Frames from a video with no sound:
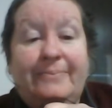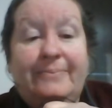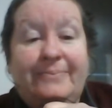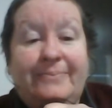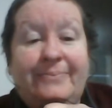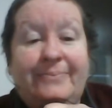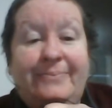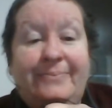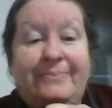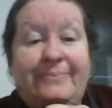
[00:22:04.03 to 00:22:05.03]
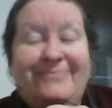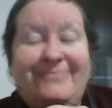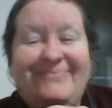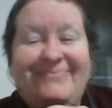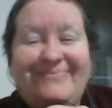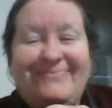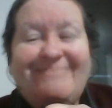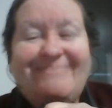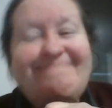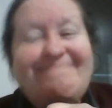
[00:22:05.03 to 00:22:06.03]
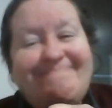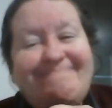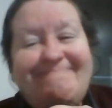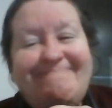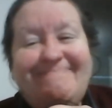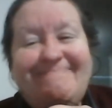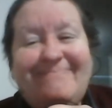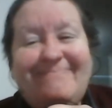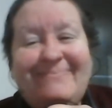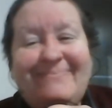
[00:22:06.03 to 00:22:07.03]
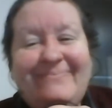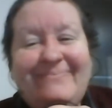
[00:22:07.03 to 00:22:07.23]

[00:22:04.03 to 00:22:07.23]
This person isn't speaking.